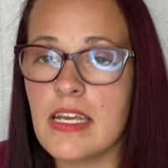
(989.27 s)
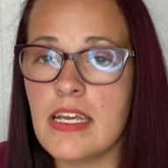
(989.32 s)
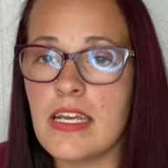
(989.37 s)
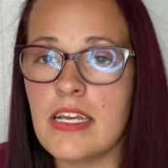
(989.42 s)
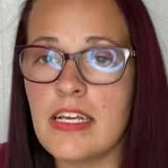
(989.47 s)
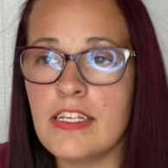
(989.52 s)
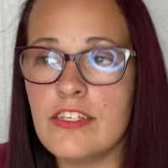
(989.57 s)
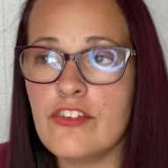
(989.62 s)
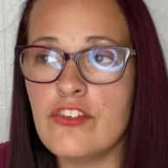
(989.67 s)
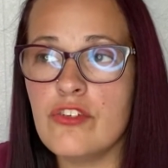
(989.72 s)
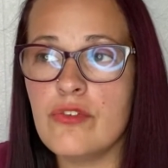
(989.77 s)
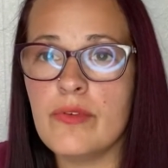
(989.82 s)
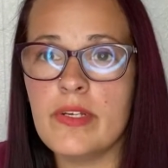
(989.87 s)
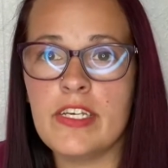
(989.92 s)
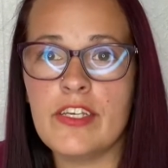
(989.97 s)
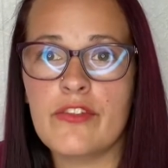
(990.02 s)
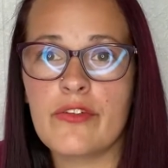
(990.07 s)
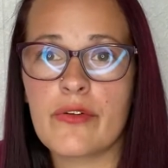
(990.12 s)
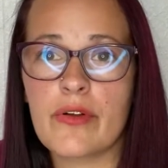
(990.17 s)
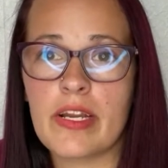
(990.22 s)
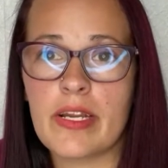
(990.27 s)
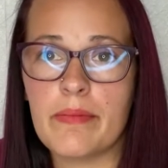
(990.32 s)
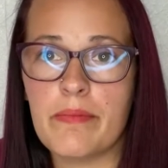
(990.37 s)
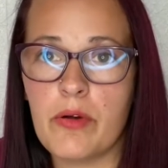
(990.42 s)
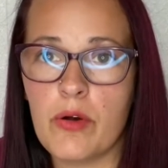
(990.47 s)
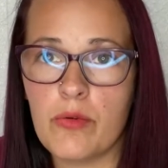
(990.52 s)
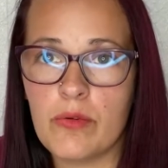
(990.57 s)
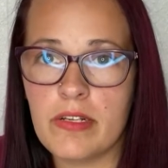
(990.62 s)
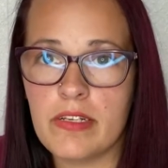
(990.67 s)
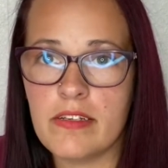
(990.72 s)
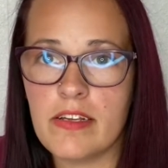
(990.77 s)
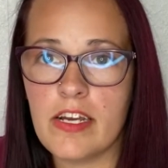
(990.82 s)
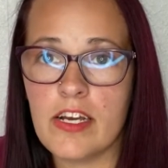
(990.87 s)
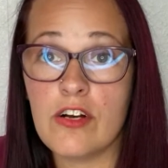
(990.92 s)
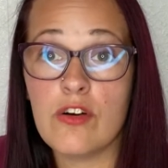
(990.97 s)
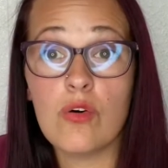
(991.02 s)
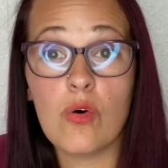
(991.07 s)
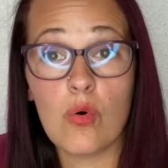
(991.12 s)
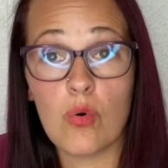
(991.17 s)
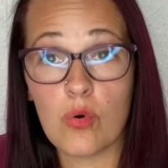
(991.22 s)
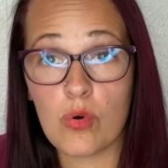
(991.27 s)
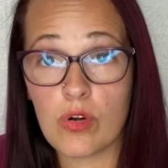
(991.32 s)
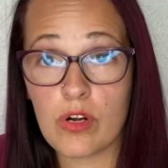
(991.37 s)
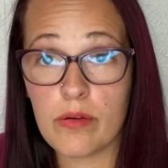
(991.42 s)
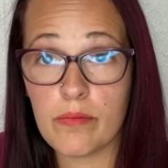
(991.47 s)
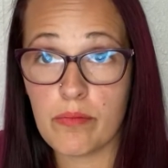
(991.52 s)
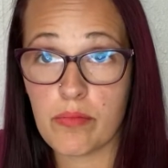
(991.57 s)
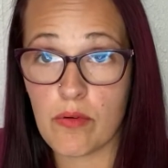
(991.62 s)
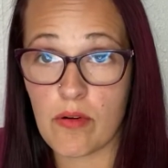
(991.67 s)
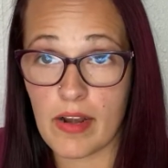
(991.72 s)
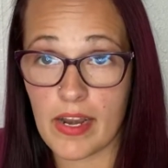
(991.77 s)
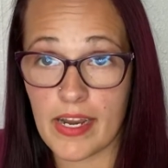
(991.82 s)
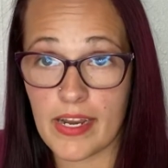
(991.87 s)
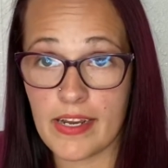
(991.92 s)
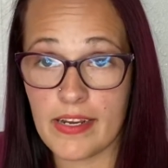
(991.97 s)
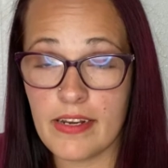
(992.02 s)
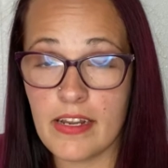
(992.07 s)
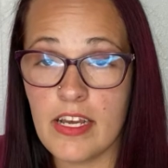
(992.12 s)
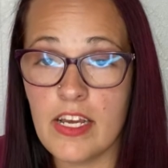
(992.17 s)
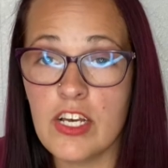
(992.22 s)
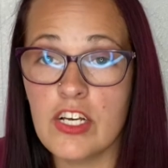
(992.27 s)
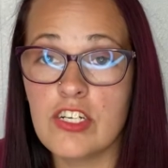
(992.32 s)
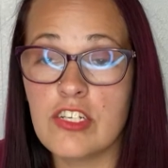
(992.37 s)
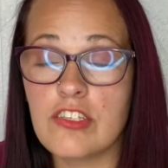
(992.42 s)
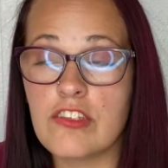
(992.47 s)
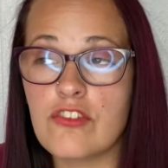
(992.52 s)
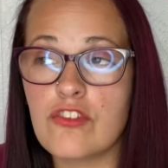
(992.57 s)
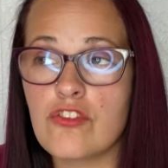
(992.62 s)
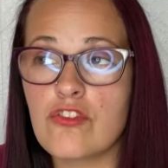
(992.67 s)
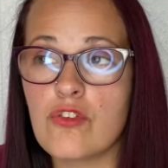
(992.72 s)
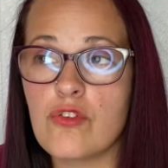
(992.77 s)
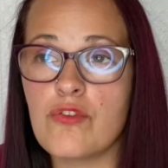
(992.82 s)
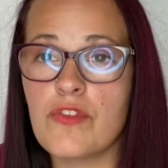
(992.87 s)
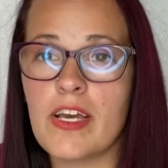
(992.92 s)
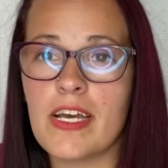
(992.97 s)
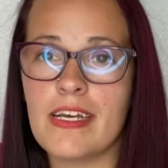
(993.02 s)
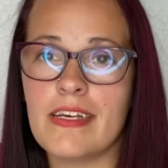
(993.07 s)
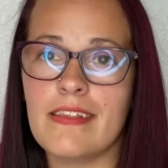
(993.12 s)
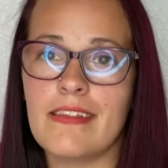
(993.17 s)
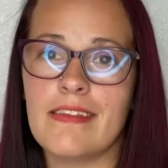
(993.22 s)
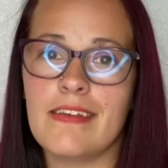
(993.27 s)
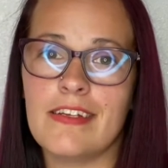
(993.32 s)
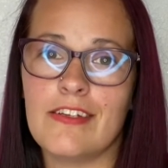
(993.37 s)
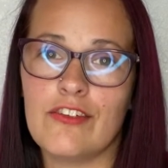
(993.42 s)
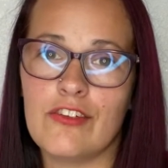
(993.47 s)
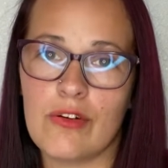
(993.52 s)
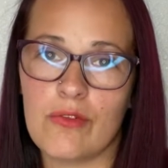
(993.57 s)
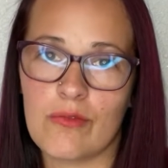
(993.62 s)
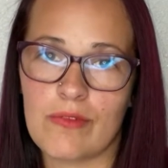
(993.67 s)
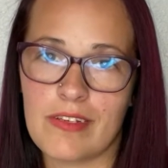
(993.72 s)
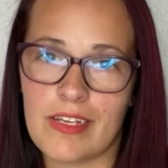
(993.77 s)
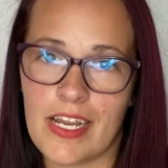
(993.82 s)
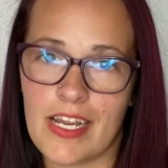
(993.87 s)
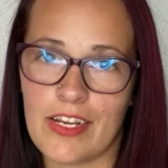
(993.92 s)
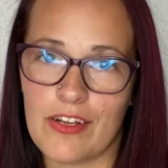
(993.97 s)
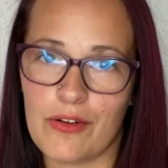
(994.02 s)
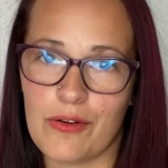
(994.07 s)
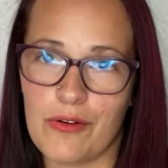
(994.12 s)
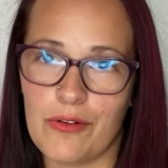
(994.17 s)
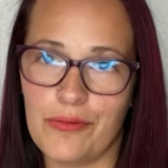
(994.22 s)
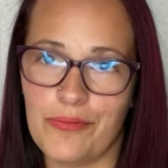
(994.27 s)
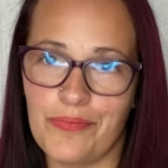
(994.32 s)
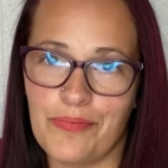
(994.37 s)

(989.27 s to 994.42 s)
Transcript: into either a ponytail or a braid so that they don't tangle.